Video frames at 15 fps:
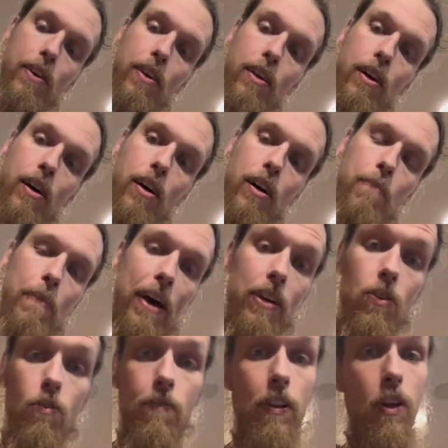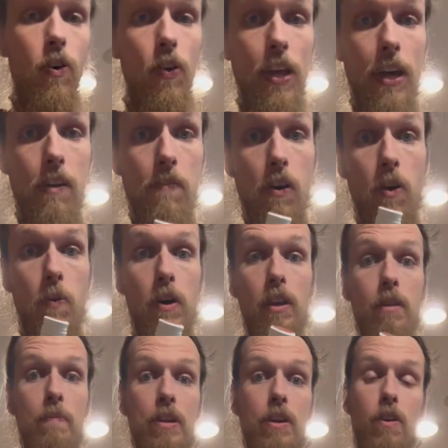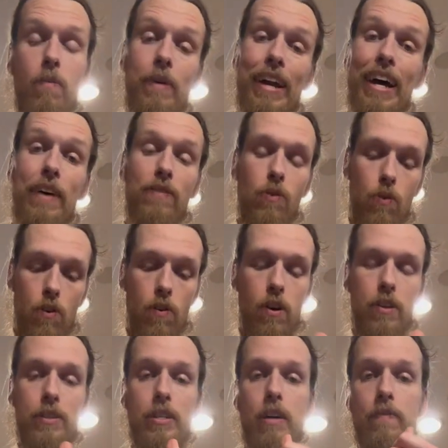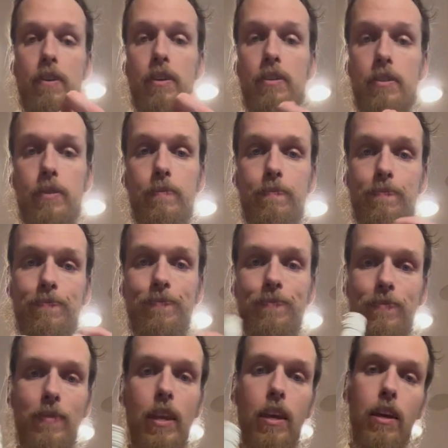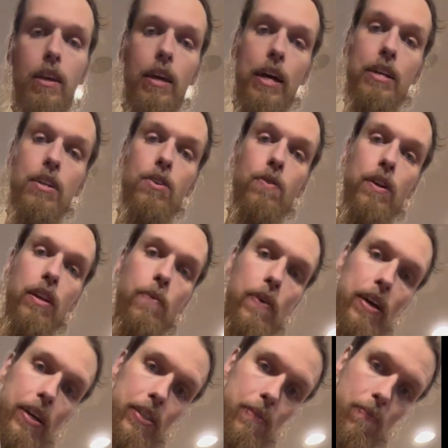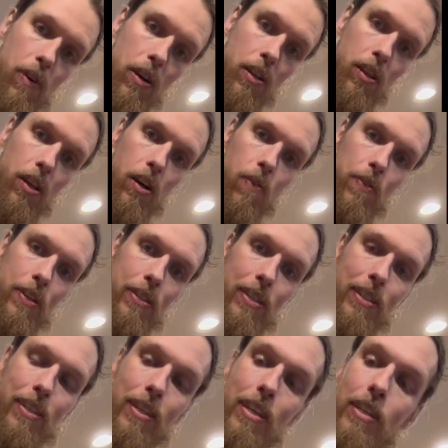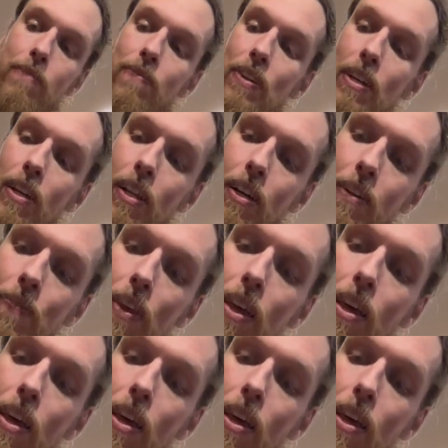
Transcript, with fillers: I can do a video on that if y'all want, let me know, but I have to order all the stuff because I need to do it anyway because I'm running low. This vanilla